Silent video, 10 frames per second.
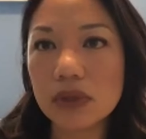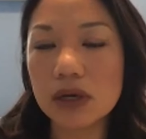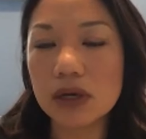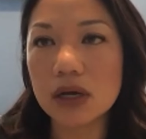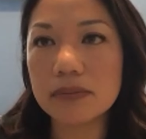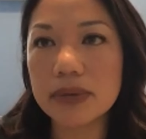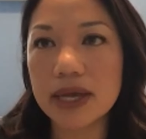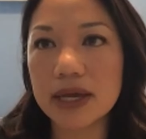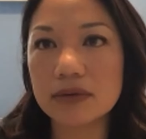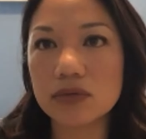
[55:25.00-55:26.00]

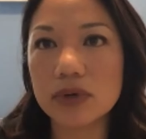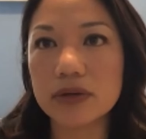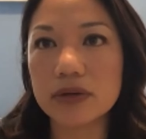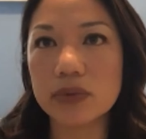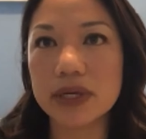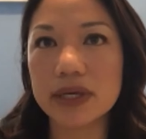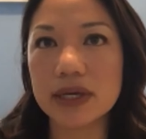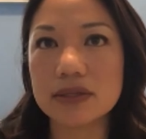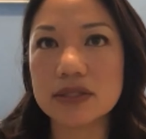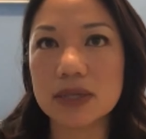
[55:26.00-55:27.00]
And whether we
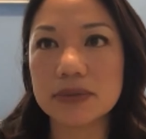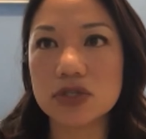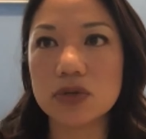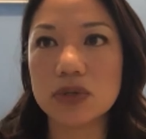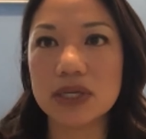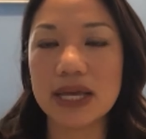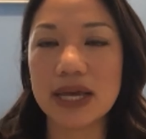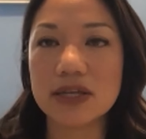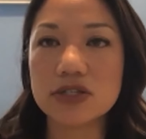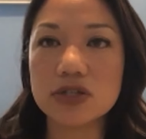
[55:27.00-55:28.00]
can substitute in
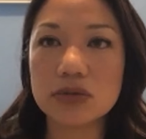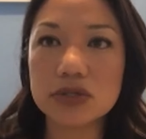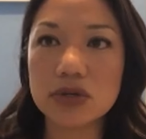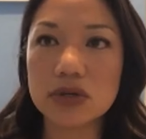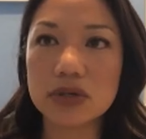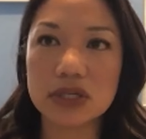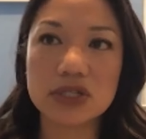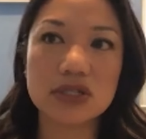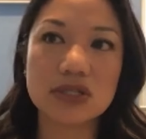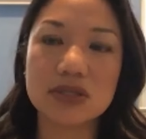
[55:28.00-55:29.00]
as your attorney, it
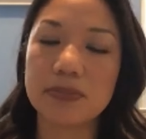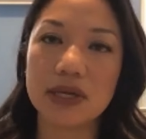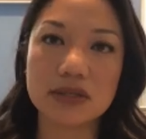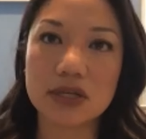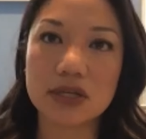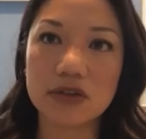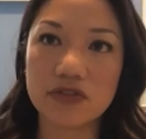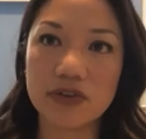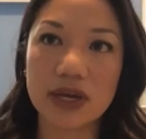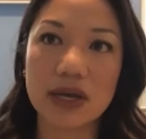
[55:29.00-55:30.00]
just depends on the
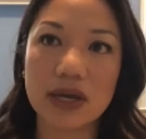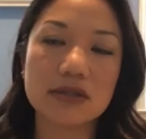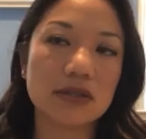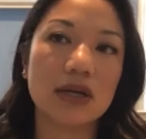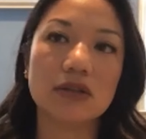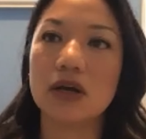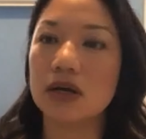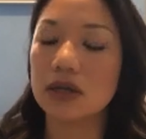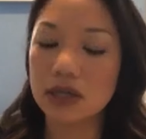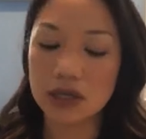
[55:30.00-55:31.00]
facts and how
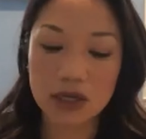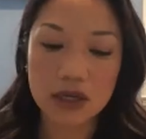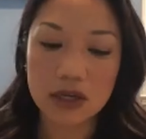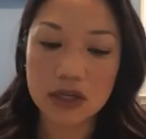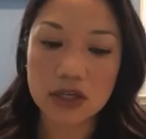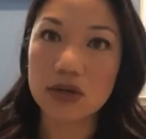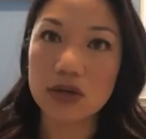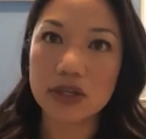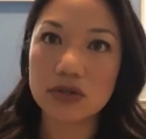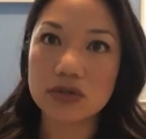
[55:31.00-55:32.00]
long,
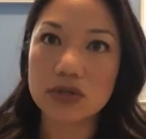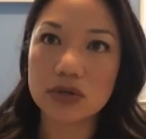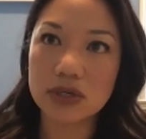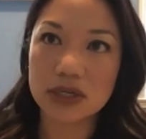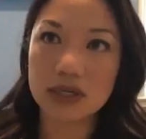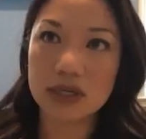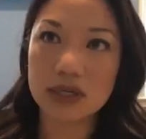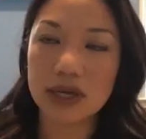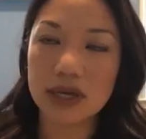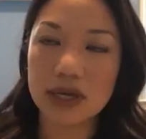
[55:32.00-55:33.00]
the other attorney
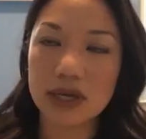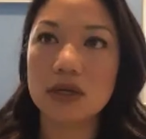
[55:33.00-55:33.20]
has